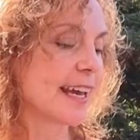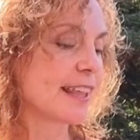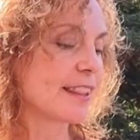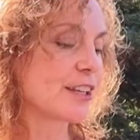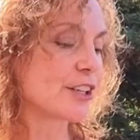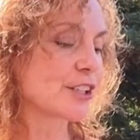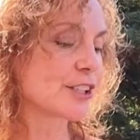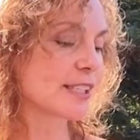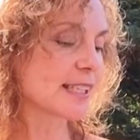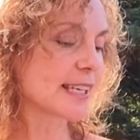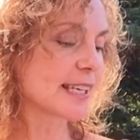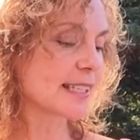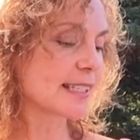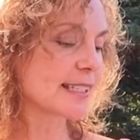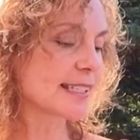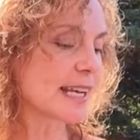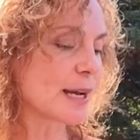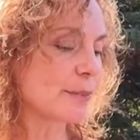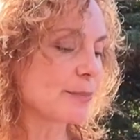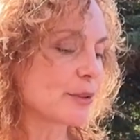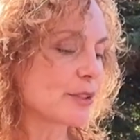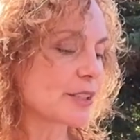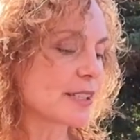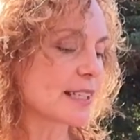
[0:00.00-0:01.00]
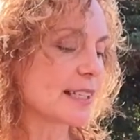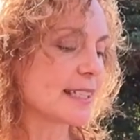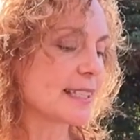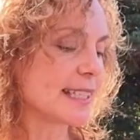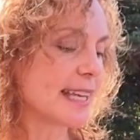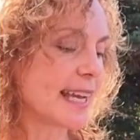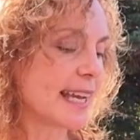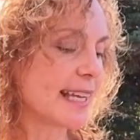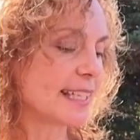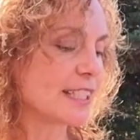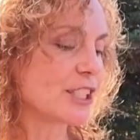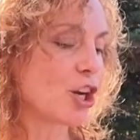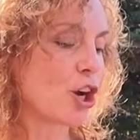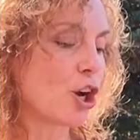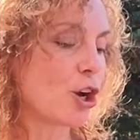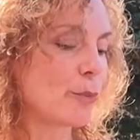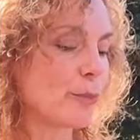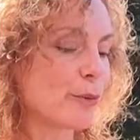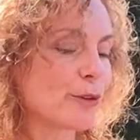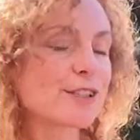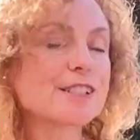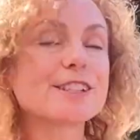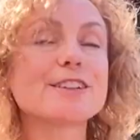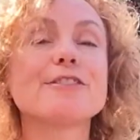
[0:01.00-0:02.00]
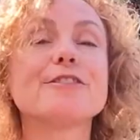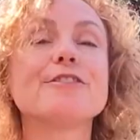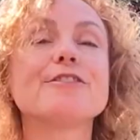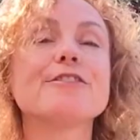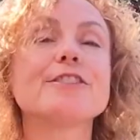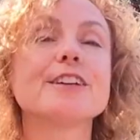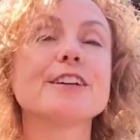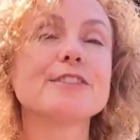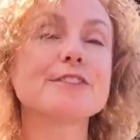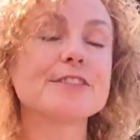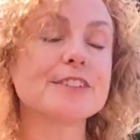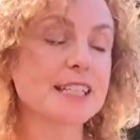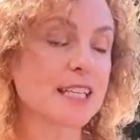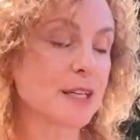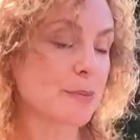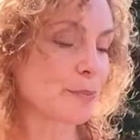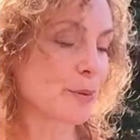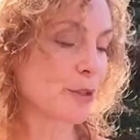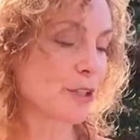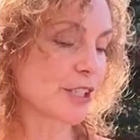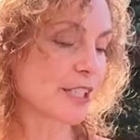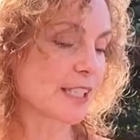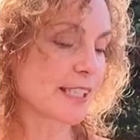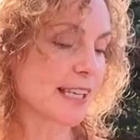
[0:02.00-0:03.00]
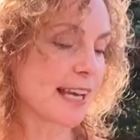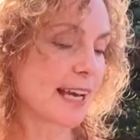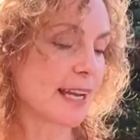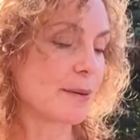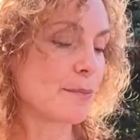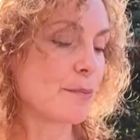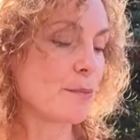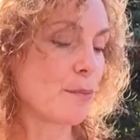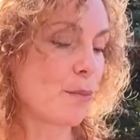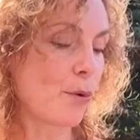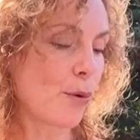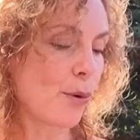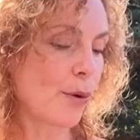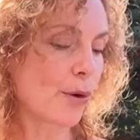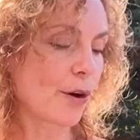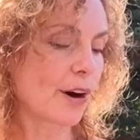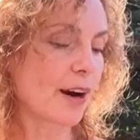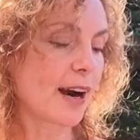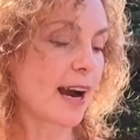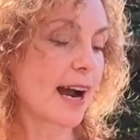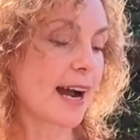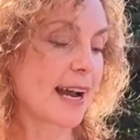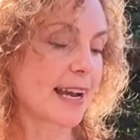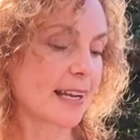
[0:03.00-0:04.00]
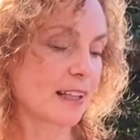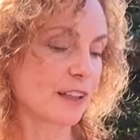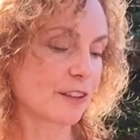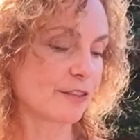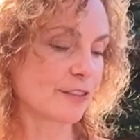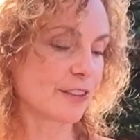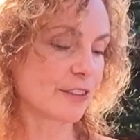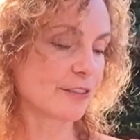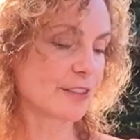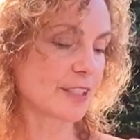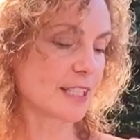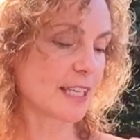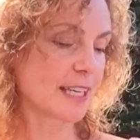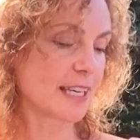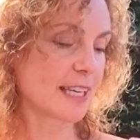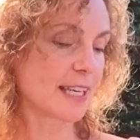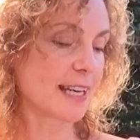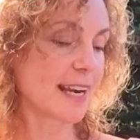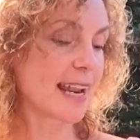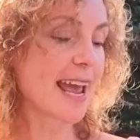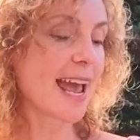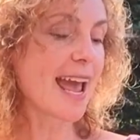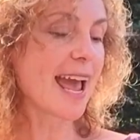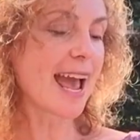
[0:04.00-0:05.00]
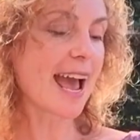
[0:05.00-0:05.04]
Their skin samples contained almost 50% more IL-15